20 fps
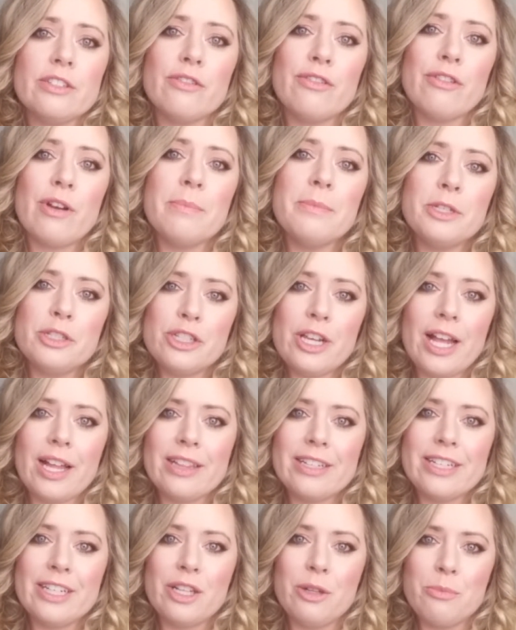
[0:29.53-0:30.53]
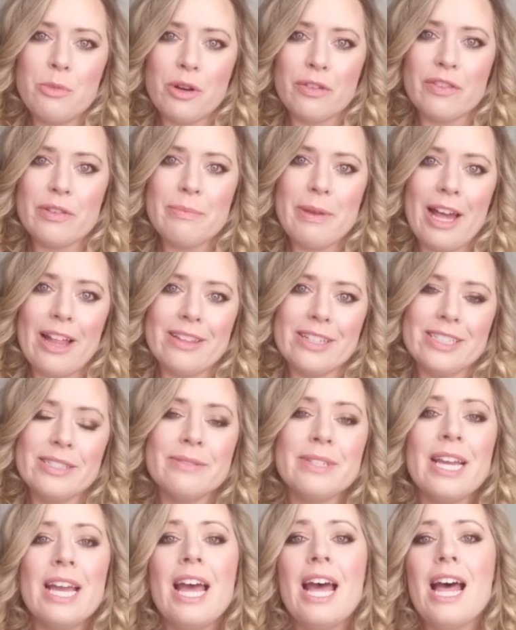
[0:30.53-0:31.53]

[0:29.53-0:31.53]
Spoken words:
from the Jaclyn Hill Morphe palette.